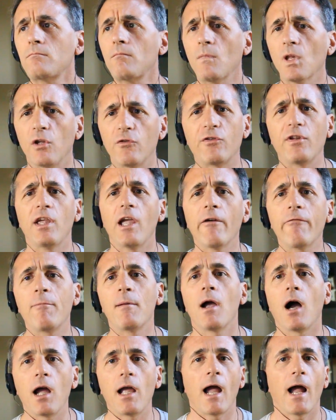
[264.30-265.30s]
is the
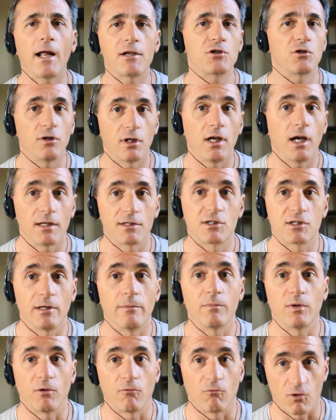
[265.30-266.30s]
FBI actually got
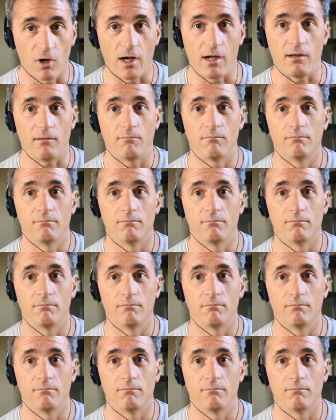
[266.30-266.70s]
something right.